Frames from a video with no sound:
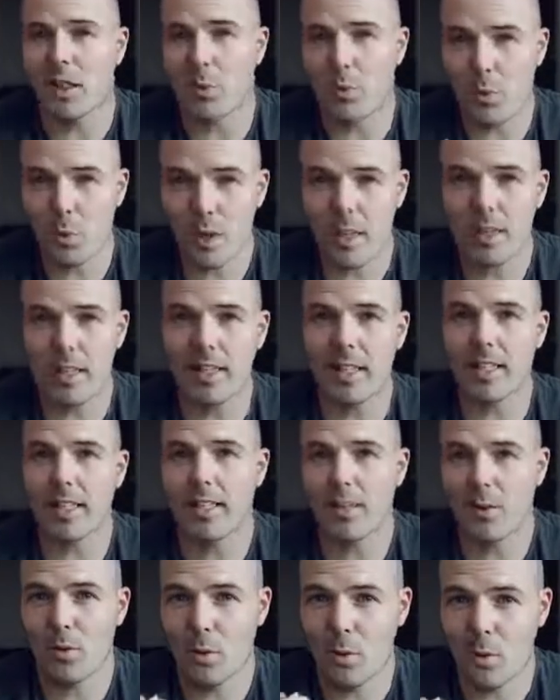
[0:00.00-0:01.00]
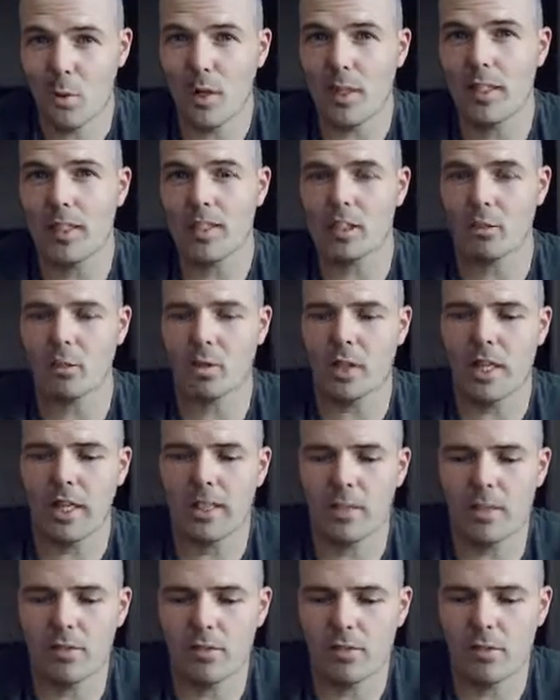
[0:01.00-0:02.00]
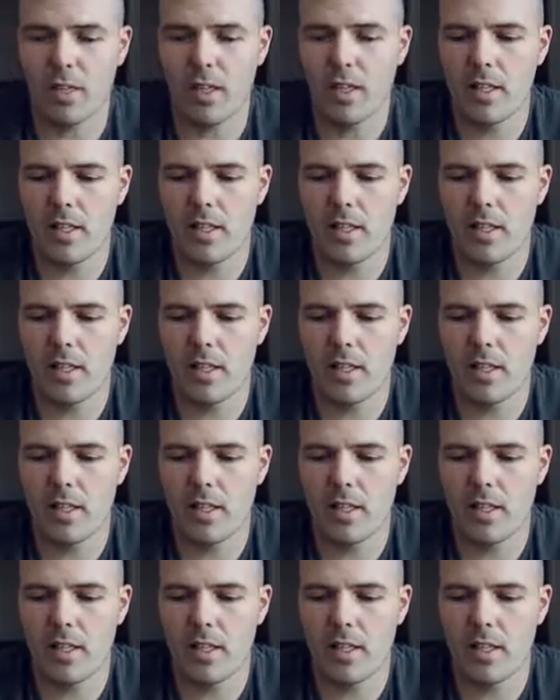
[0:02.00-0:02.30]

are really subjective.